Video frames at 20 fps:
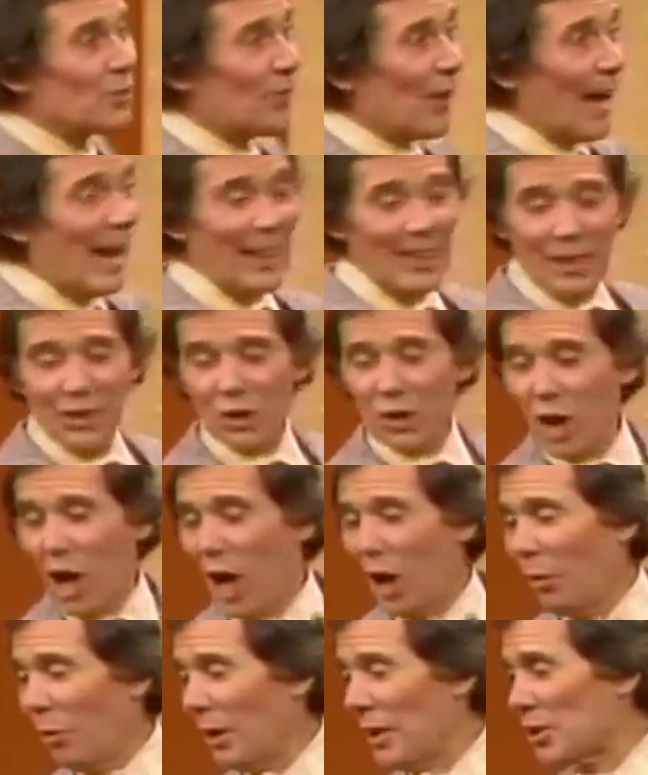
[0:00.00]
Valiant
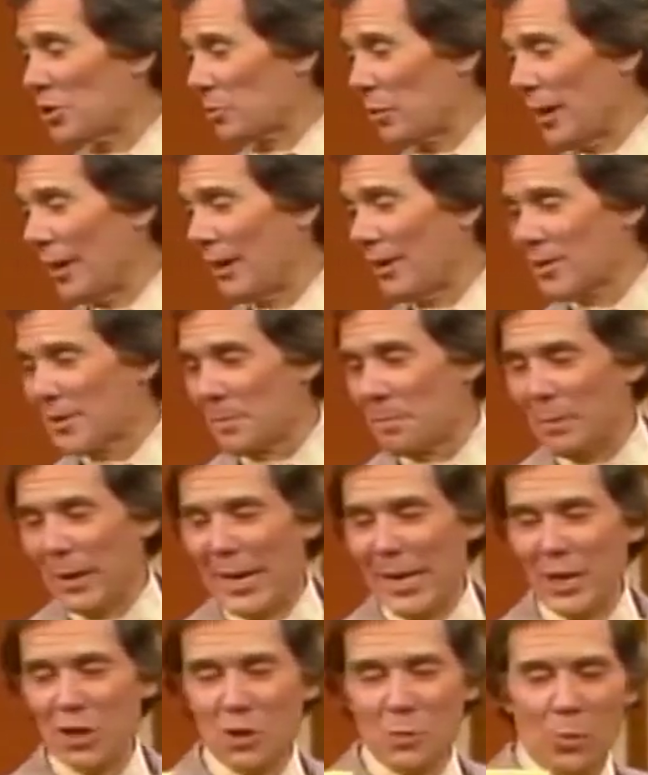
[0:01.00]
always wears a
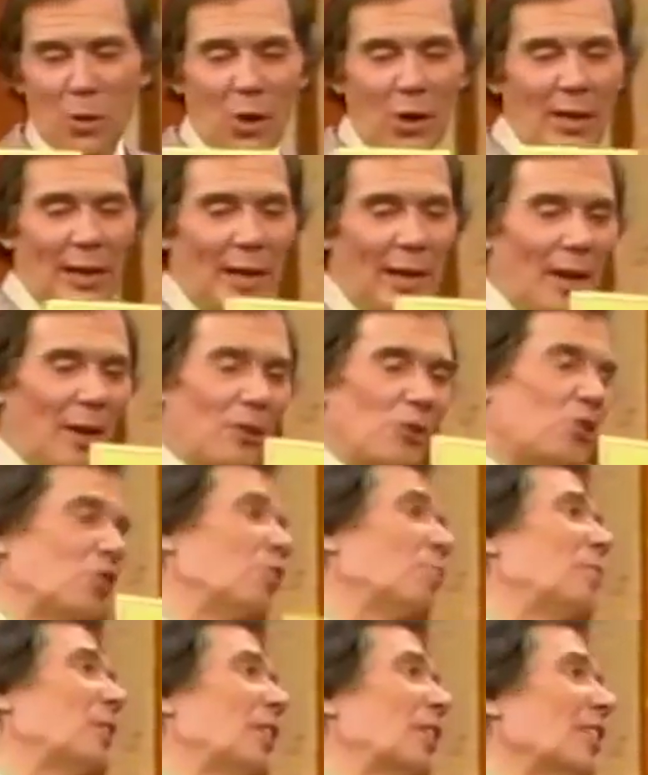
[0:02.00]
page boy
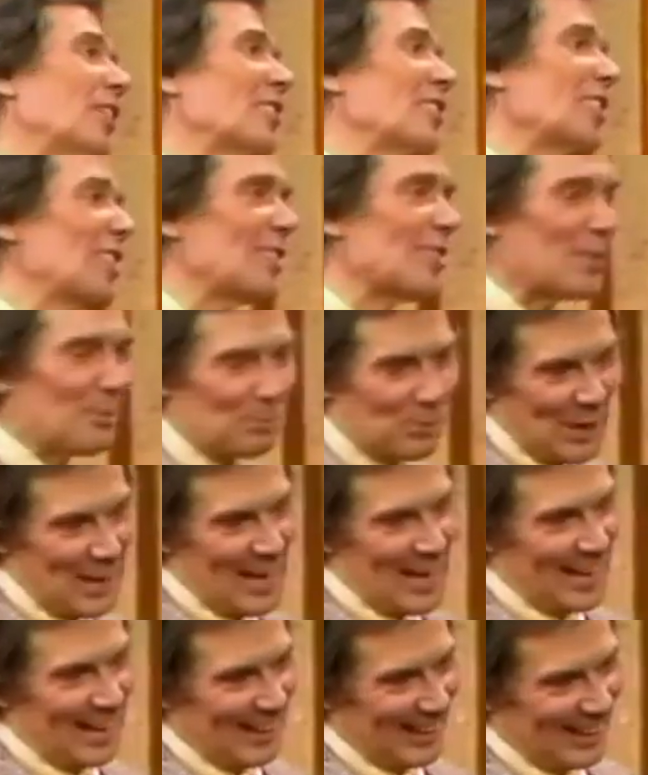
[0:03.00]
hairdo because he's a
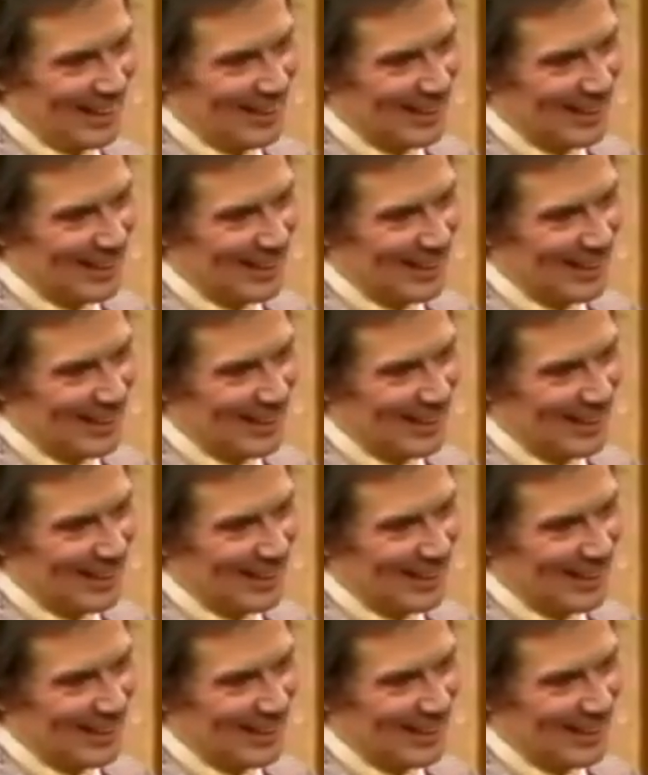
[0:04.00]
blank.